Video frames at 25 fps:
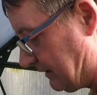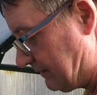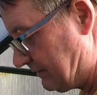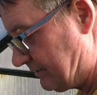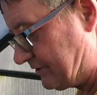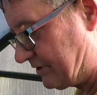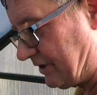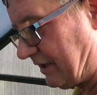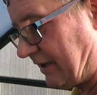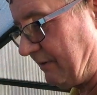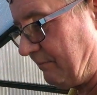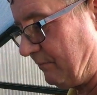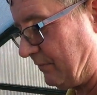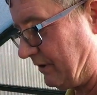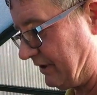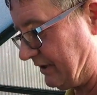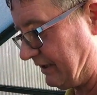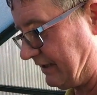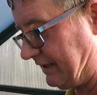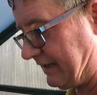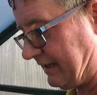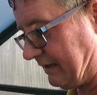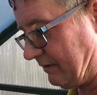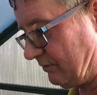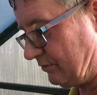Same with
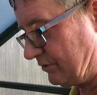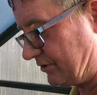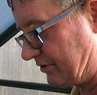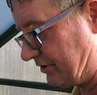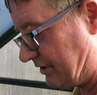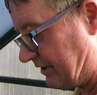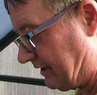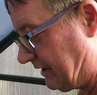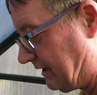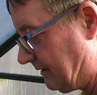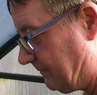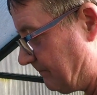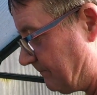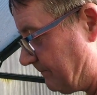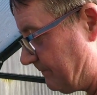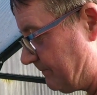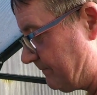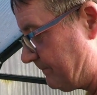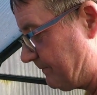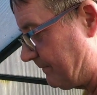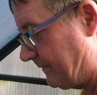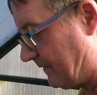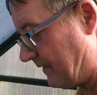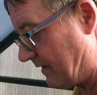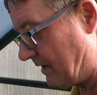the Kelsey,
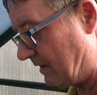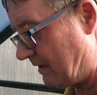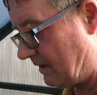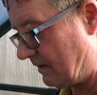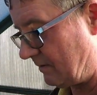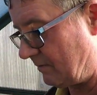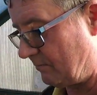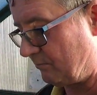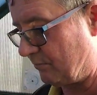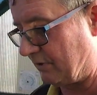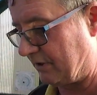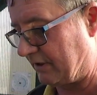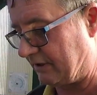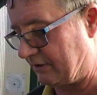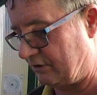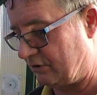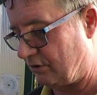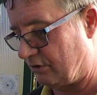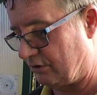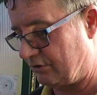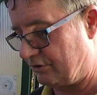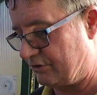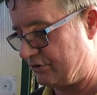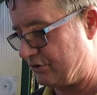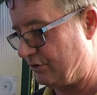but I've
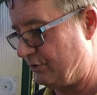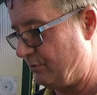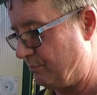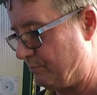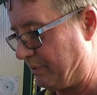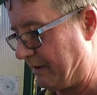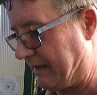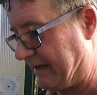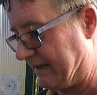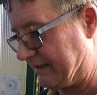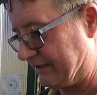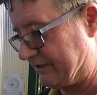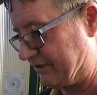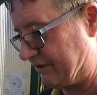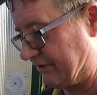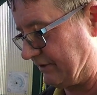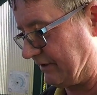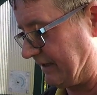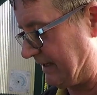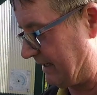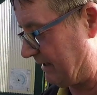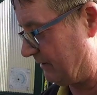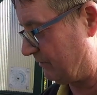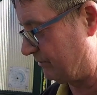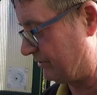got 2 packs of
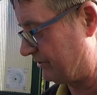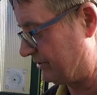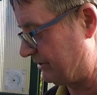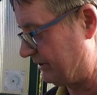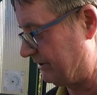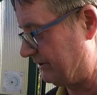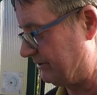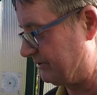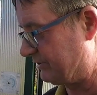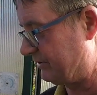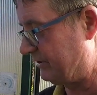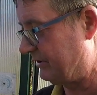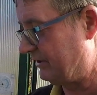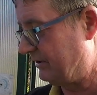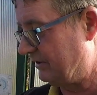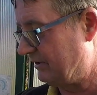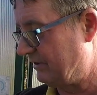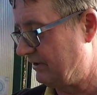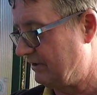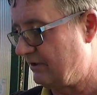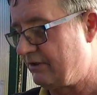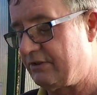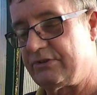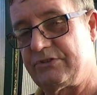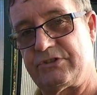Kelseys,
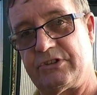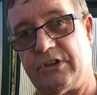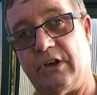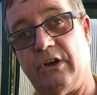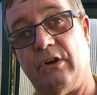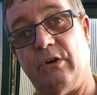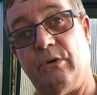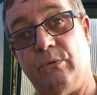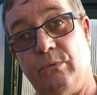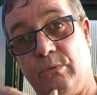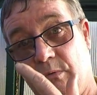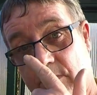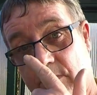so